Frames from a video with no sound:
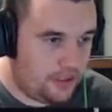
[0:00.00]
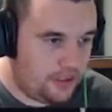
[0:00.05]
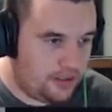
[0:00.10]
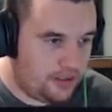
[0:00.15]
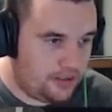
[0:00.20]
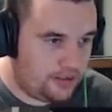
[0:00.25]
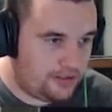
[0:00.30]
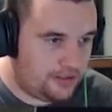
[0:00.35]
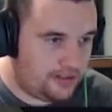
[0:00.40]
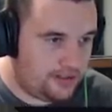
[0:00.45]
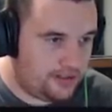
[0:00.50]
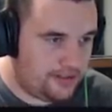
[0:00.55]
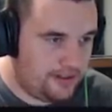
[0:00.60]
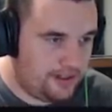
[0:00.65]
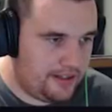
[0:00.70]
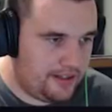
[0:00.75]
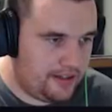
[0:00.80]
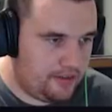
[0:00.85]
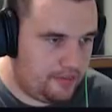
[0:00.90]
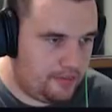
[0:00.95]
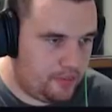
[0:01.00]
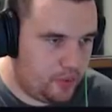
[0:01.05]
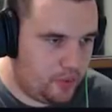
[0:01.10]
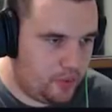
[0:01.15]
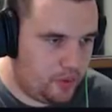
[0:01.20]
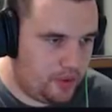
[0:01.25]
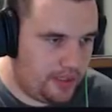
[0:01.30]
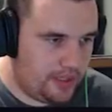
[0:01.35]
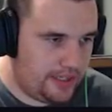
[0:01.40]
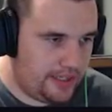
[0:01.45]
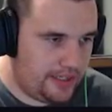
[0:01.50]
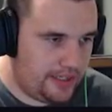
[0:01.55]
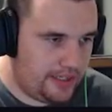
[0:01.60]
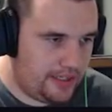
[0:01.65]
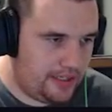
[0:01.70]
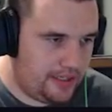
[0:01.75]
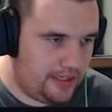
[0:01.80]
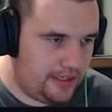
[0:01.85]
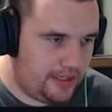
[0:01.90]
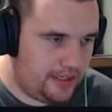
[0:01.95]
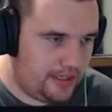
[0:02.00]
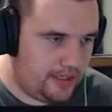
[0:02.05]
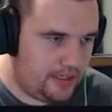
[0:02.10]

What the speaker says: let's then put a